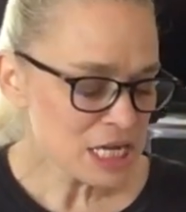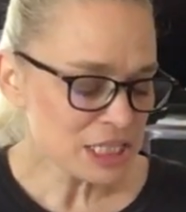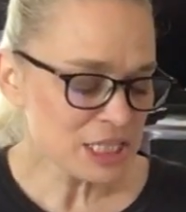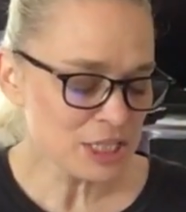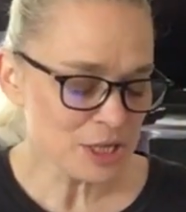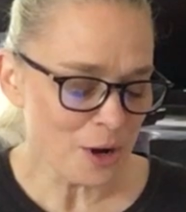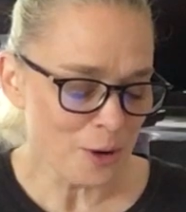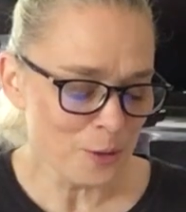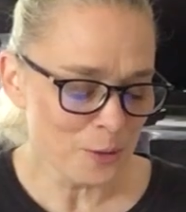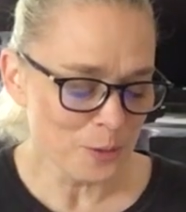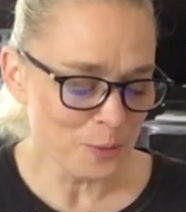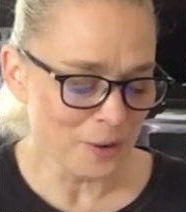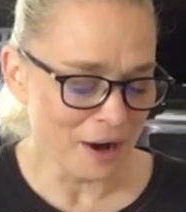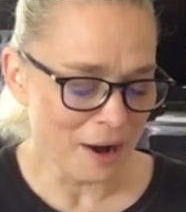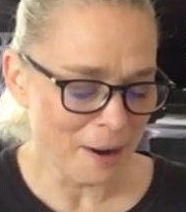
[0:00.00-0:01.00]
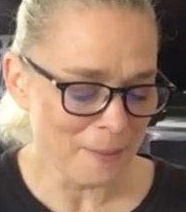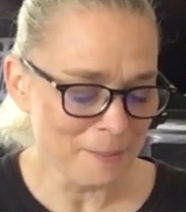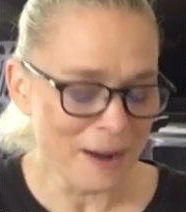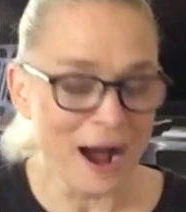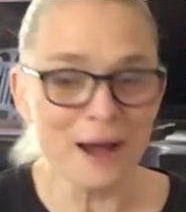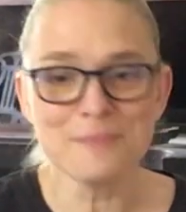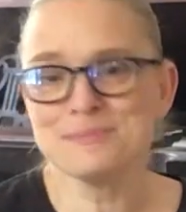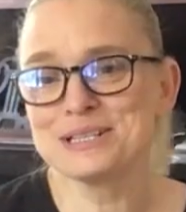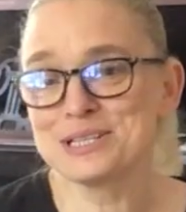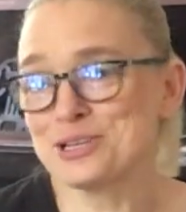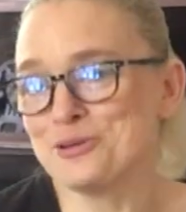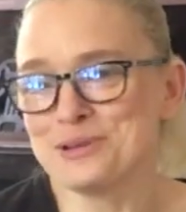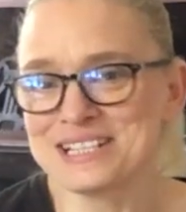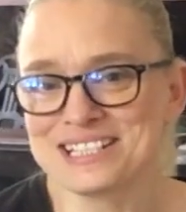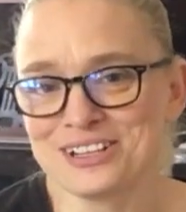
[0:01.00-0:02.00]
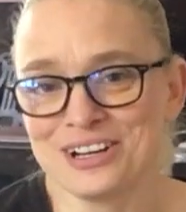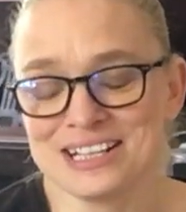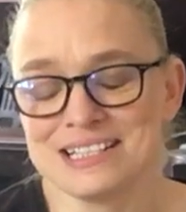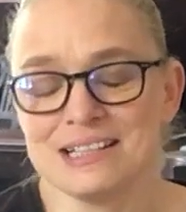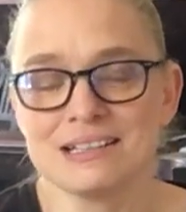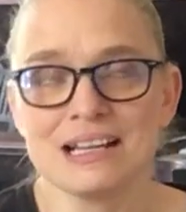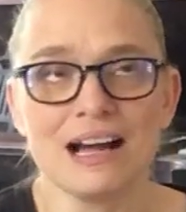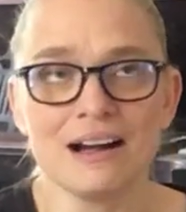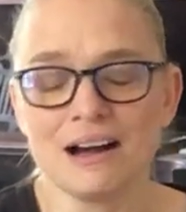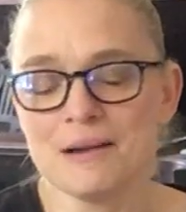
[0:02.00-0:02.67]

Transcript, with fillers: So um, I'm so excited.